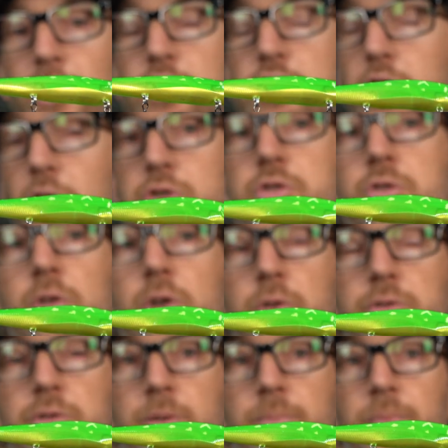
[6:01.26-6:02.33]

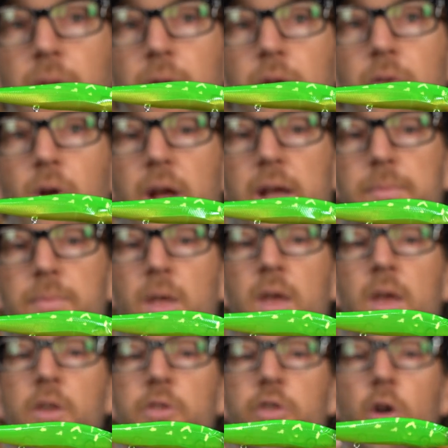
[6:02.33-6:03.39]
chartreuse, right?
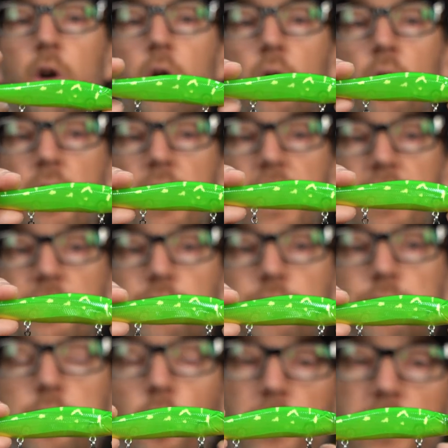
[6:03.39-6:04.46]
So it's
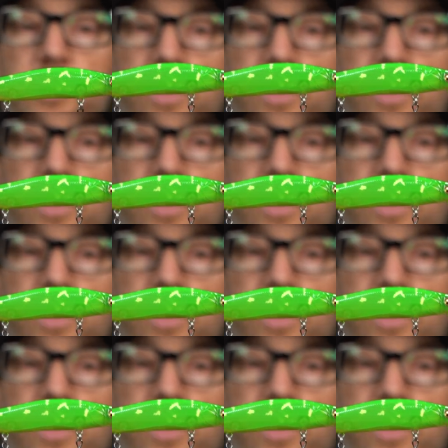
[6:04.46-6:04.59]
fully